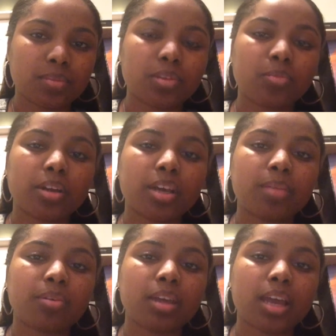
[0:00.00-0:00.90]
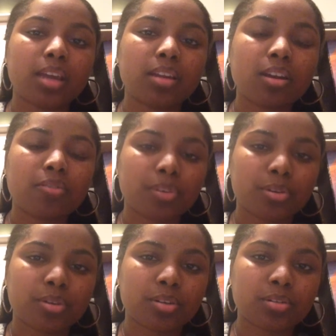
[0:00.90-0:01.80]
We're able to edit our
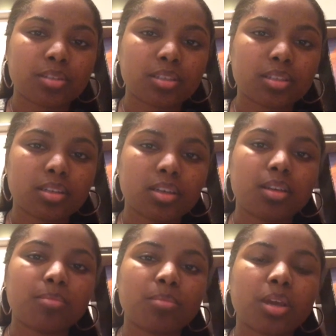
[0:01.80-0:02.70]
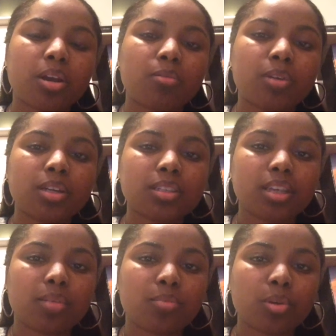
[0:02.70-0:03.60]
photos, make our words
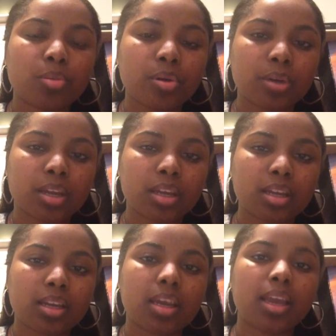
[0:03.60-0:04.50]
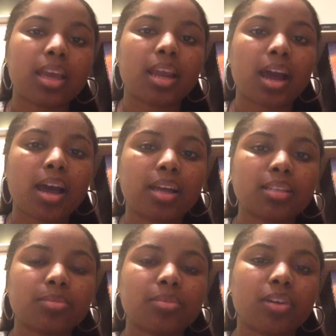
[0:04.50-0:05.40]
sound more poetic, and hide
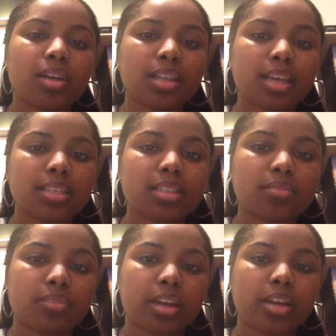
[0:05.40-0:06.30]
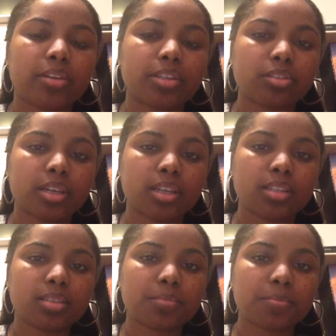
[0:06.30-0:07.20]
some of our less than flattering
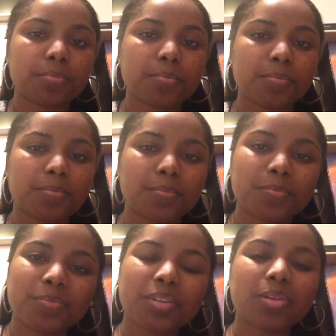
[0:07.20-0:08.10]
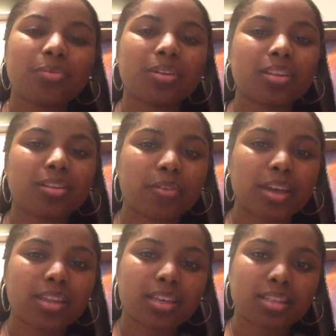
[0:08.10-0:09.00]
traits. One of the
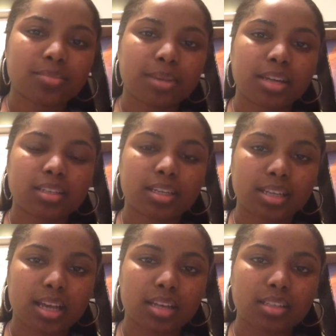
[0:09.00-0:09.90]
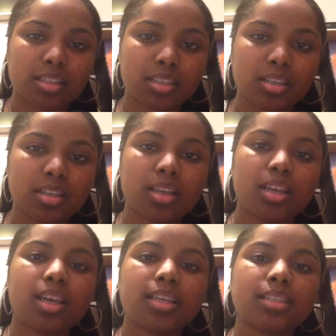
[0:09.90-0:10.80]
great things about technology
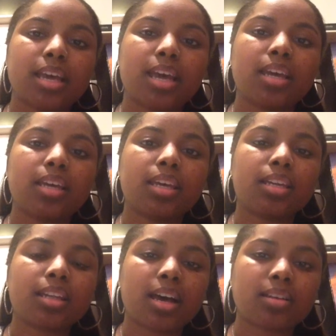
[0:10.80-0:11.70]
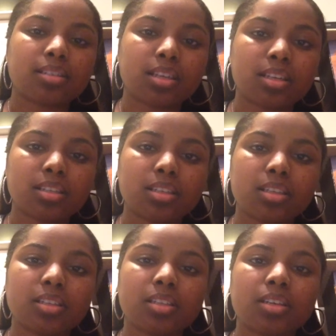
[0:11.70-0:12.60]
is that it allows us
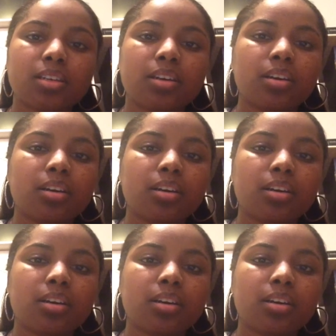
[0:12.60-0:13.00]
to